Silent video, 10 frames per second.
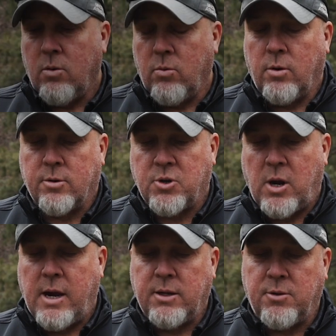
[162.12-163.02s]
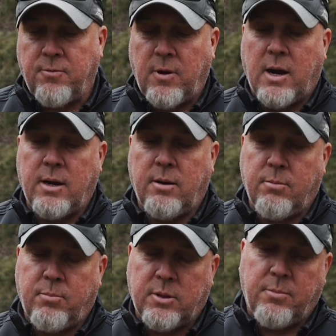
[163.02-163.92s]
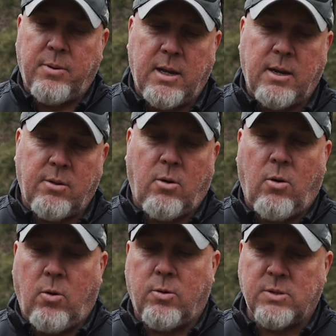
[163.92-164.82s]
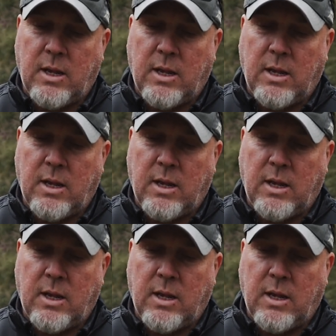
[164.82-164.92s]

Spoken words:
You're trying to put the pin in the holes,